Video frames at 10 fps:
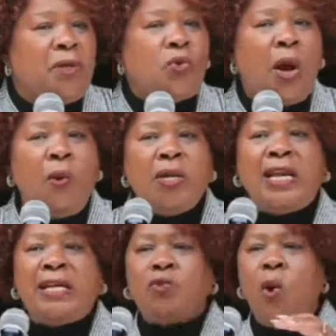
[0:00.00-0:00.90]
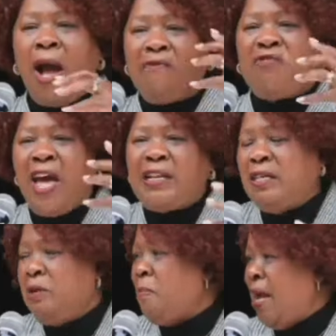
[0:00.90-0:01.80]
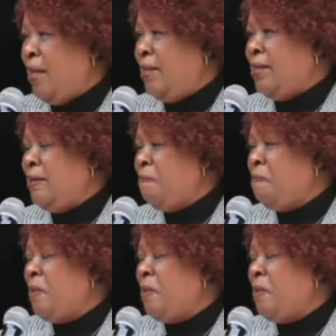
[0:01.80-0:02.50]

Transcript: So I want us to have that in mind.